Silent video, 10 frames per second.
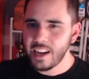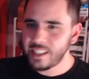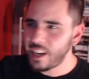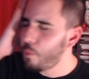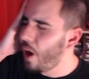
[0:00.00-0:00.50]

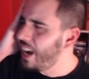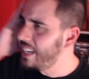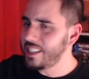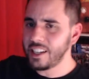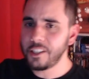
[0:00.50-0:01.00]
It's like, why
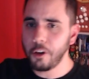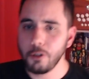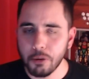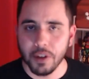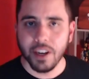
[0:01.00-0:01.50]
does it go
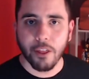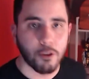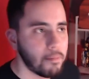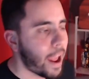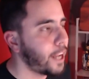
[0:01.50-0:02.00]
to
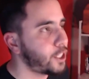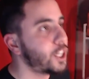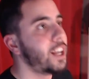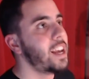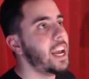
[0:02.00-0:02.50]
another
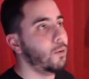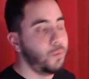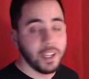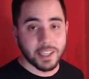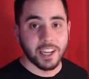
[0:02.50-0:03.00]
mansion? It
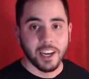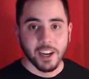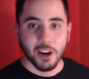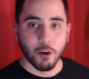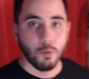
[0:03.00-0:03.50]
really
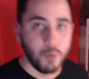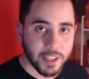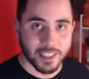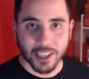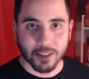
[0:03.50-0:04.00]

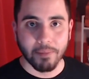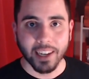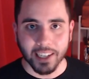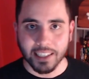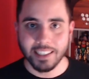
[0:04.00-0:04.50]
doesn't
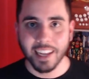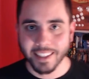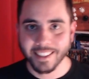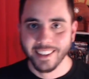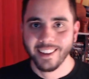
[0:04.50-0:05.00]
make any sense.